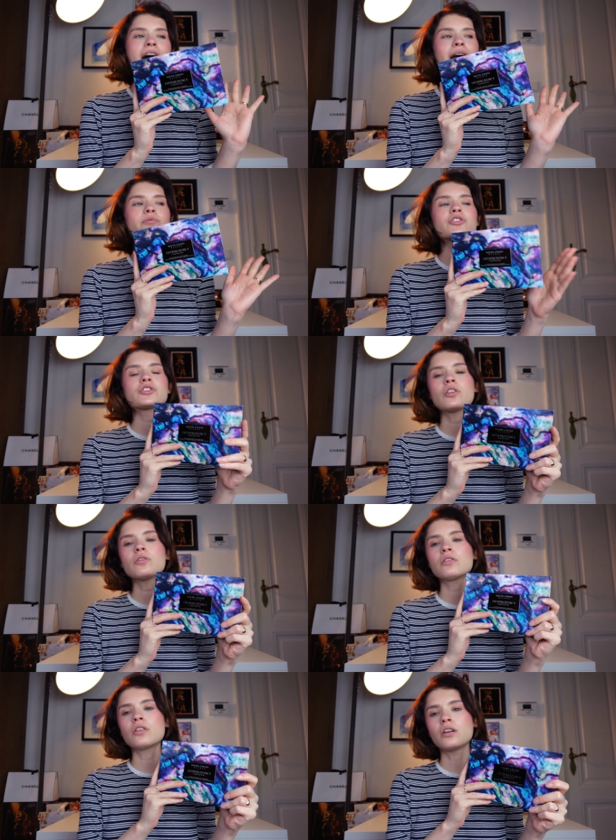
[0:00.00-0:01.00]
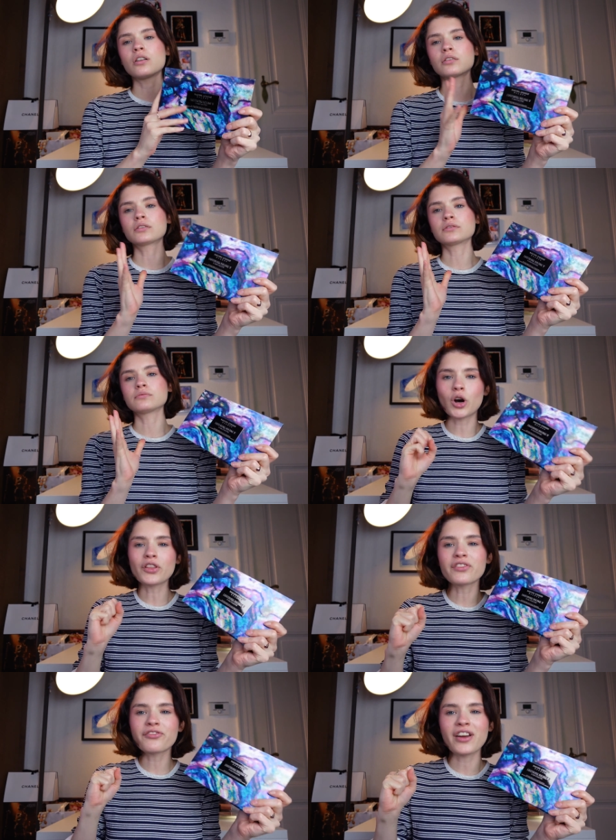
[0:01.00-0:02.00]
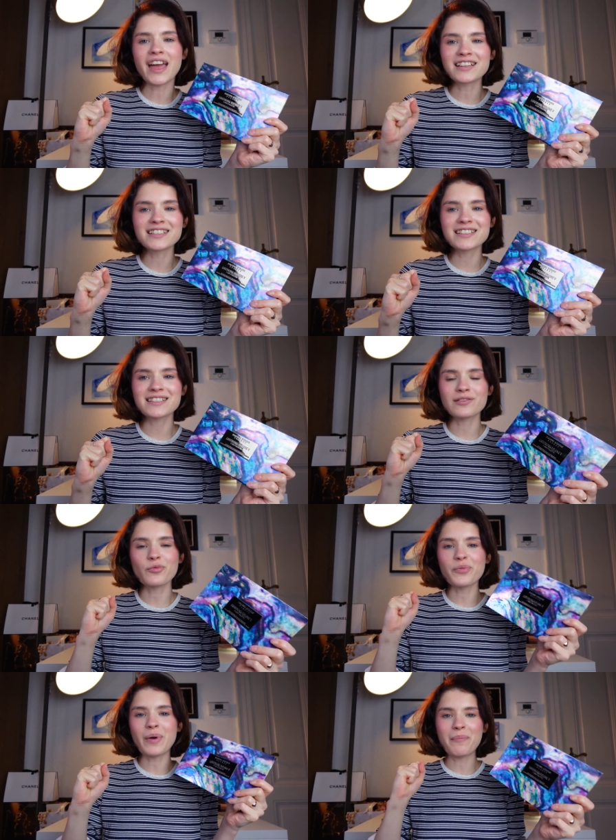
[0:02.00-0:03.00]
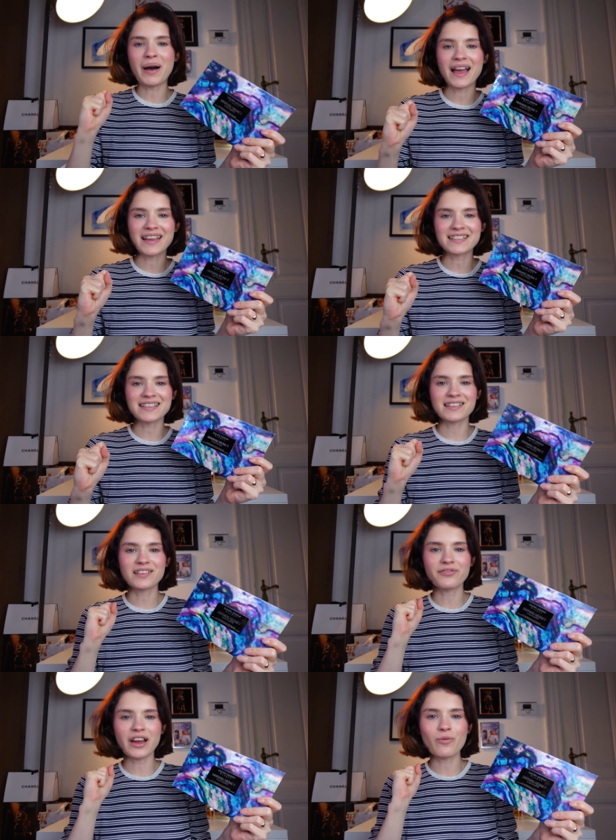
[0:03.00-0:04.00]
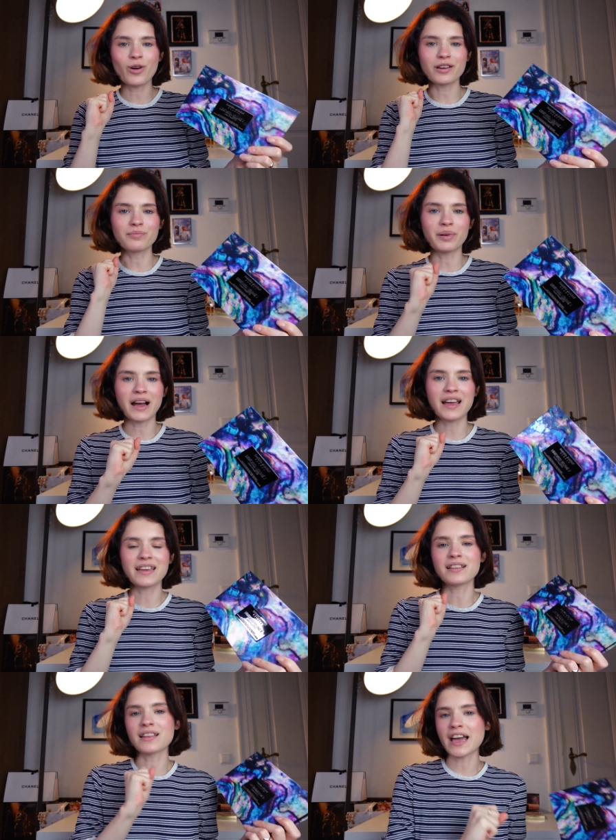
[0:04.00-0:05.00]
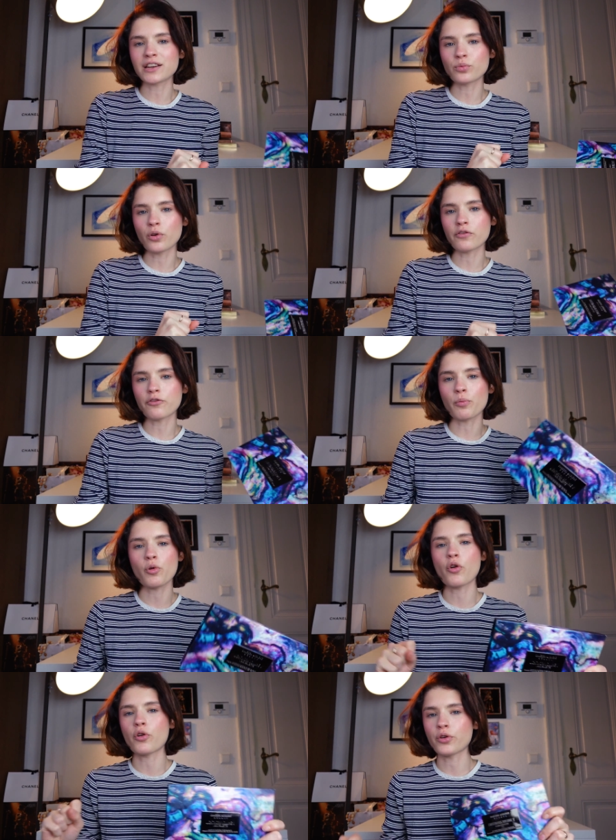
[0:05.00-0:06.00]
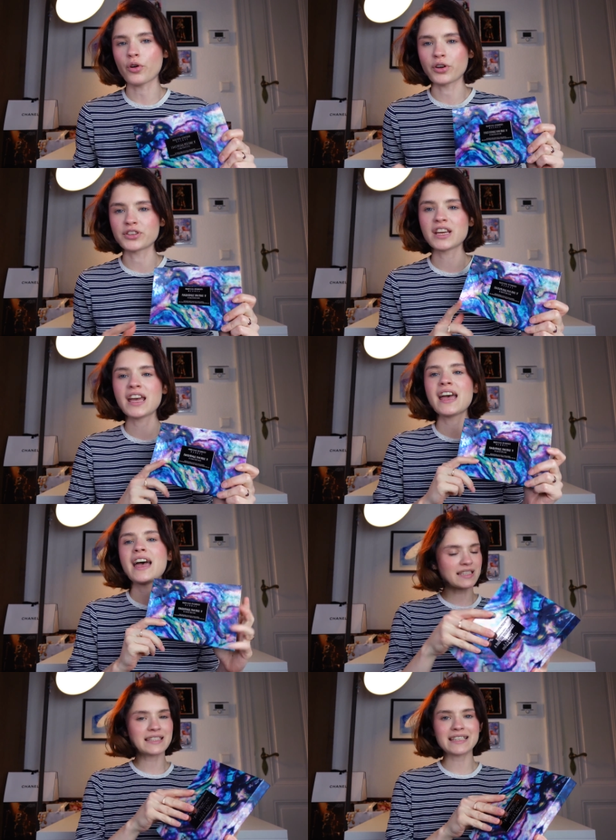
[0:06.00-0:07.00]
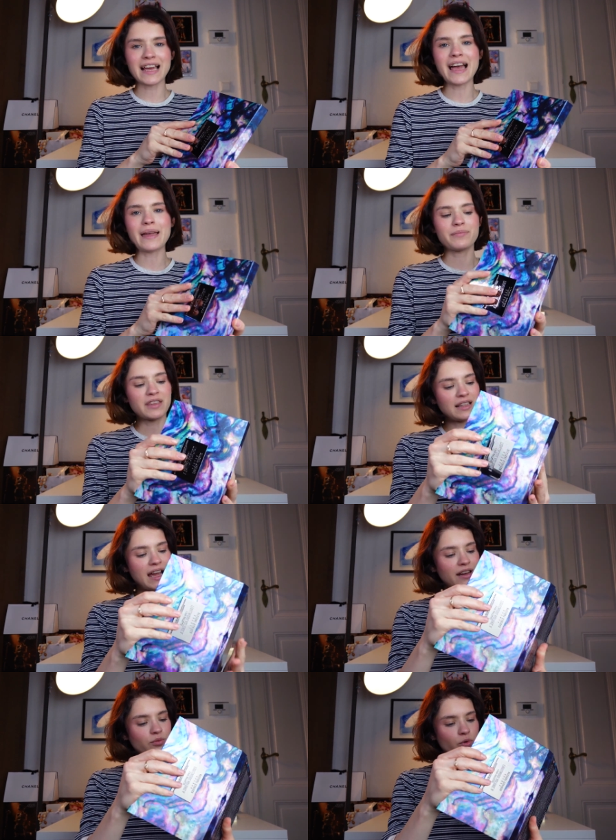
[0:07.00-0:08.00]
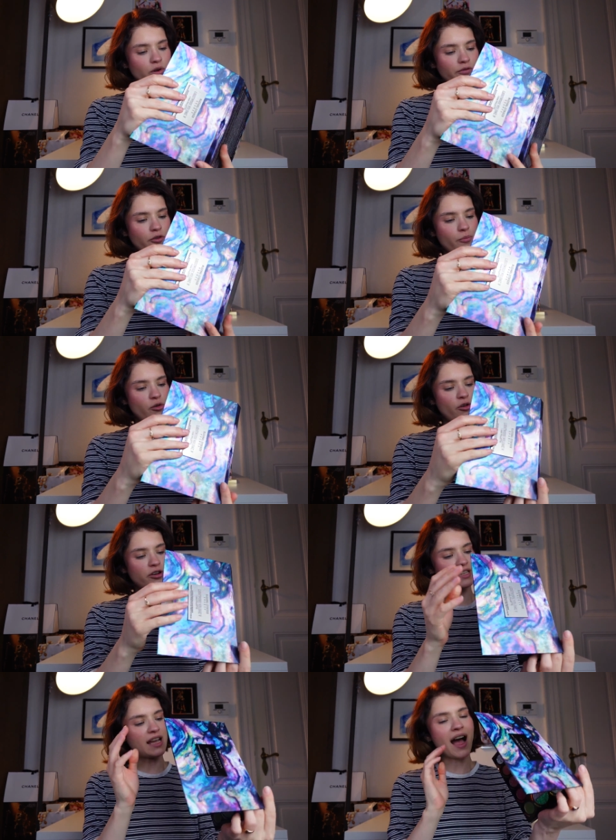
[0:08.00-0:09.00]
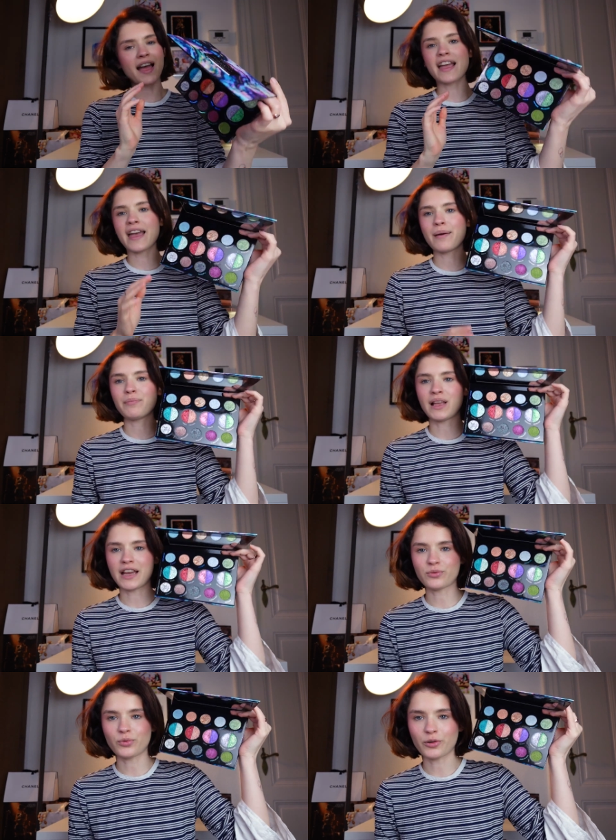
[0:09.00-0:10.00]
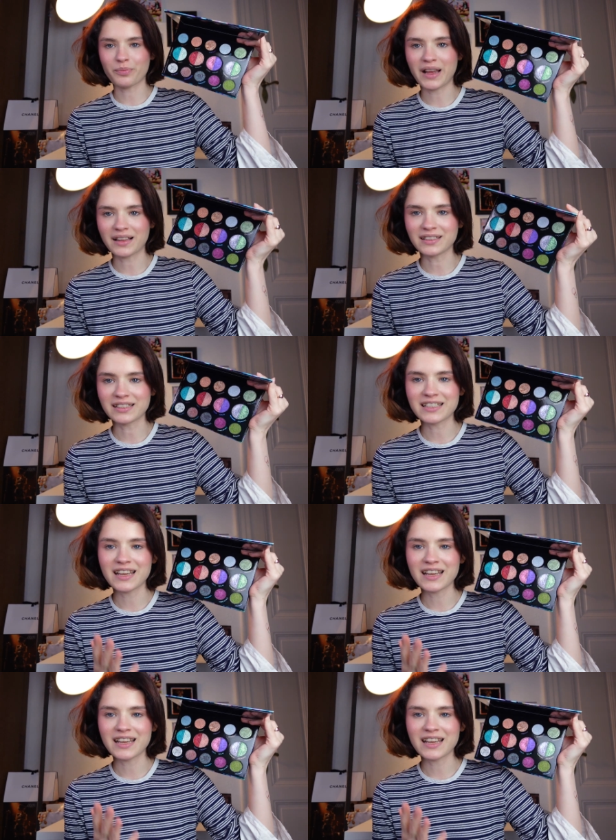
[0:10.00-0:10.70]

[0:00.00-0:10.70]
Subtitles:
I was so long on the fence with my mind if I want to buy a Lightwork from her or not. This time the Lightwork from her, the I Am Lightwork palette,